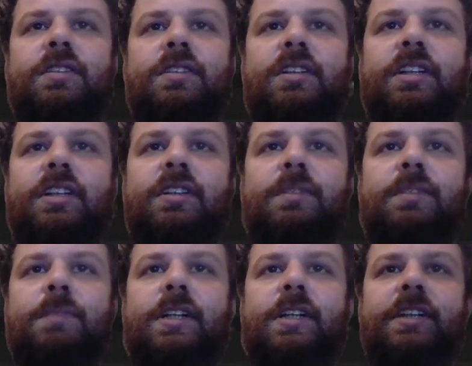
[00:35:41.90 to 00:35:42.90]
like,
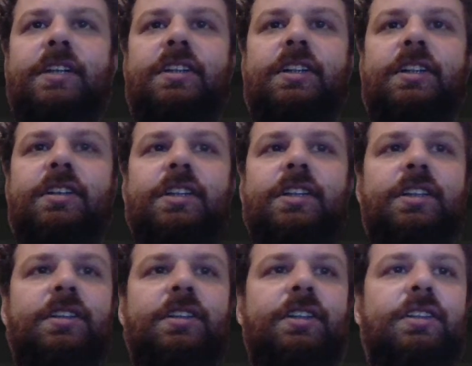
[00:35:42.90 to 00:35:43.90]
plug it here,
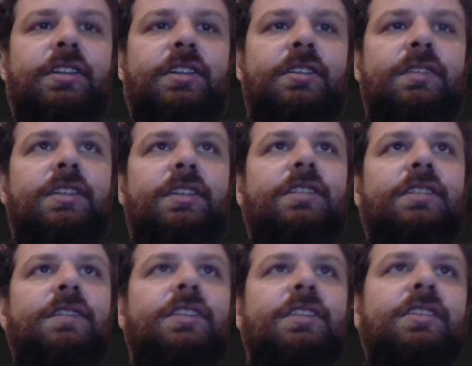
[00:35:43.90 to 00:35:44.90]
here, here, and then
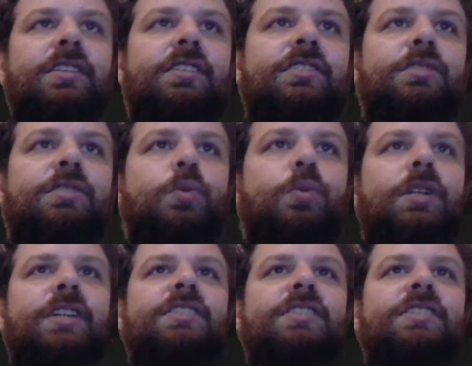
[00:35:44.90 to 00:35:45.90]
eventually this is
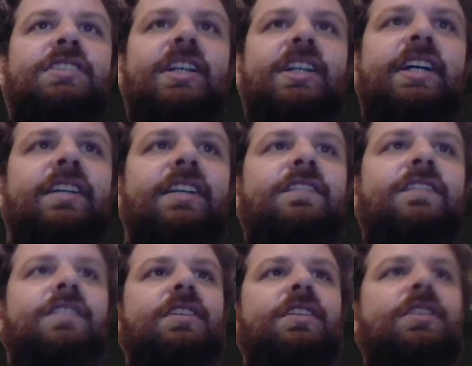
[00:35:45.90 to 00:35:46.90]
one. Save.
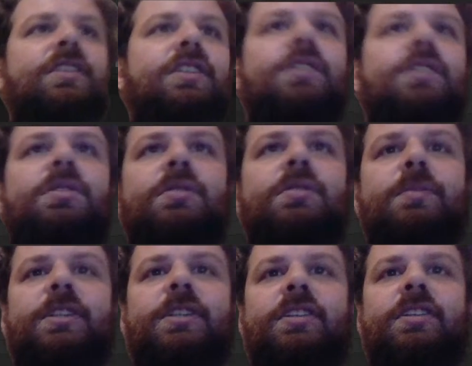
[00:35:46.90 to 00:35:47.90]
Go to
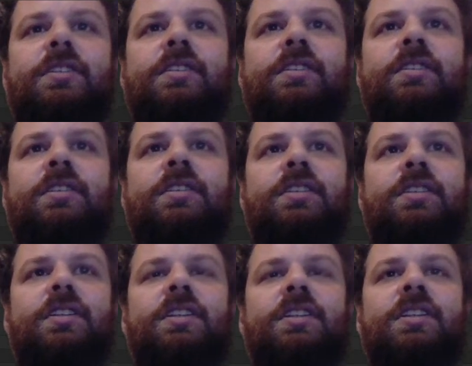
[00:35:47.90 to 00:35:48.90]
material,
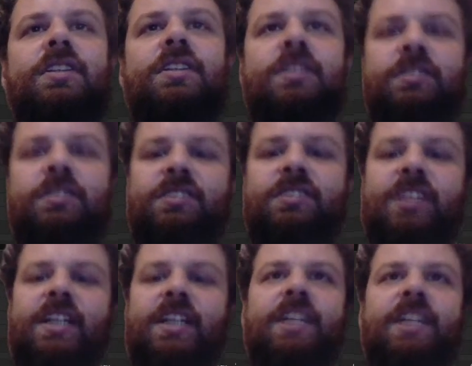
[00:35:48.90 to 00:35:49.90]
and then
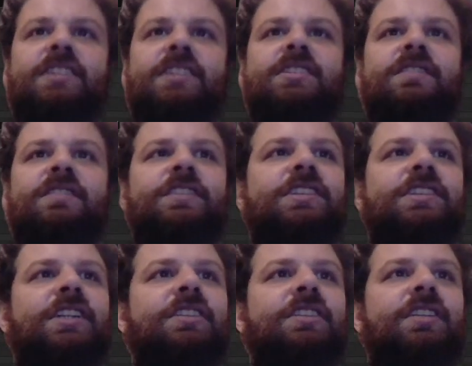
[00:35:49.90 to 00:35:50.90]
size. If you
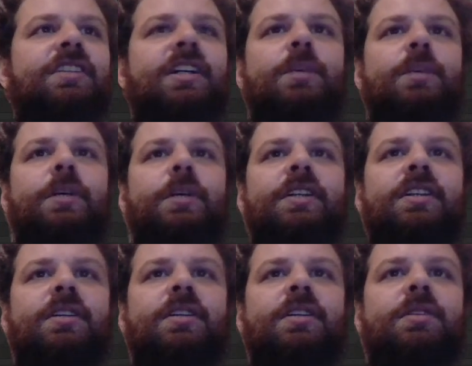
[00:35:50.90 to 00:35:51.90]
set it high right
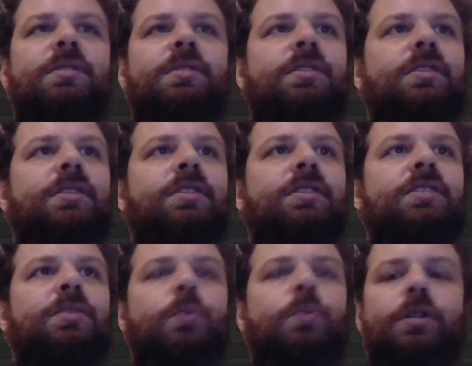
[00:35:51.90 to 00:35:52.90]
now, yeah, it
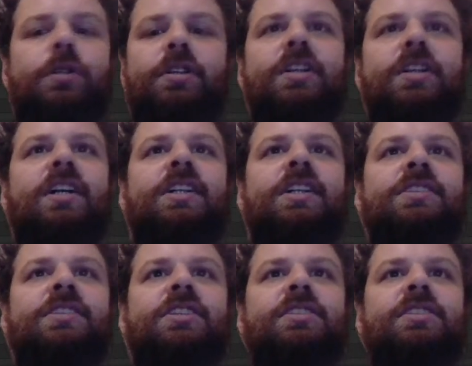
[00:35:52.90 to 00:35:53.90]
didn't work.
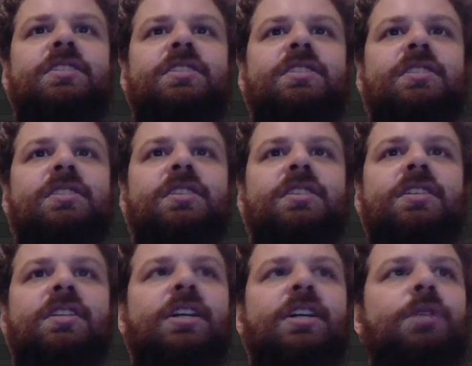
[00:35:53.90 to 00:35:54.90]

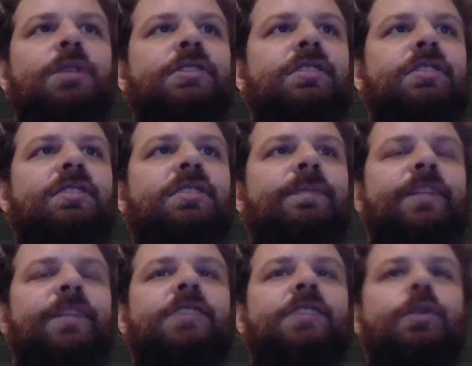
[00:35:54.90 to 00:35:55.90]
100,000.
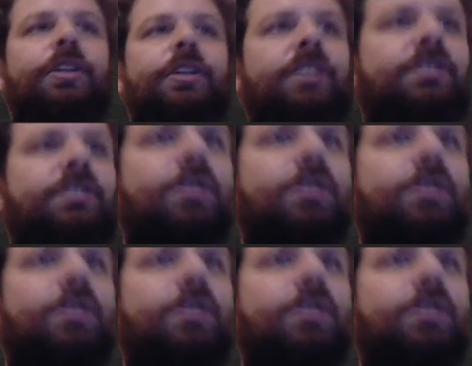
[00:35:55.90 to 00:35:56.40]
It's working. So